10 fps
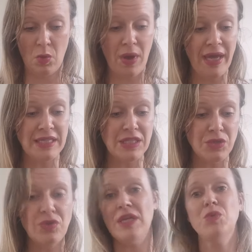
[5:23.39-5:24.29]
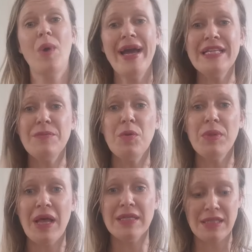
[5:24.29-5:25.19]
Why do they do this? Why do they put
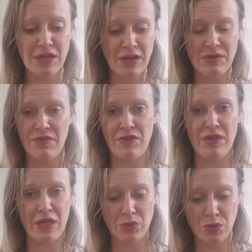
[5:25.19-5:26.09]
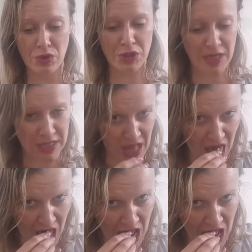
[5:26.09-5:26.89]
plastic around everything? I don't understand it.